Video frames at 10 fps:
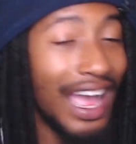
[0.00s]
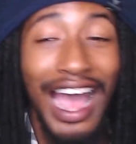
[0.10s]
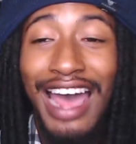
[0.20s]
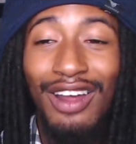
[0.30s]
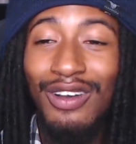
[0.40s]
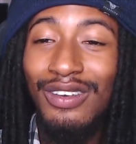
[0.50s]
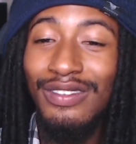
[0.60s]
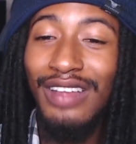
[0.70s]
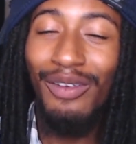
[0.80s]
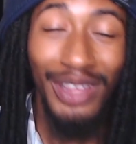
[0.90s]
I don't.
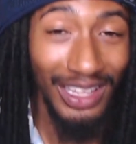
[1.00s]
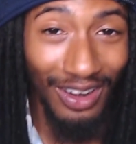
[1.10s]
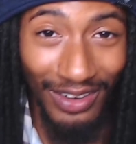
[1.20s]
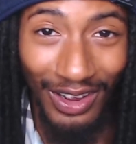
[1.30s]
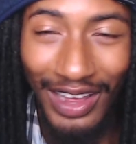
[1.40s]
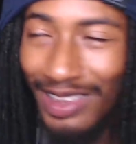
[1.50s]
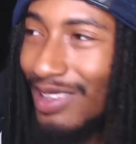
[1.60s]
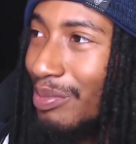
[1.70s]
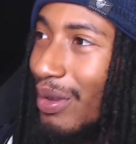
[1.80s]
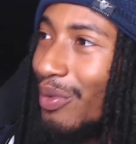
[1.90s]
I really don't know at
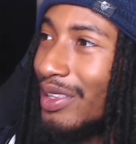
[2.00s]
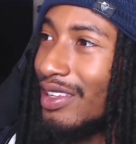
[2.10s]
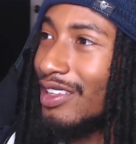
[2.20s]
this point what to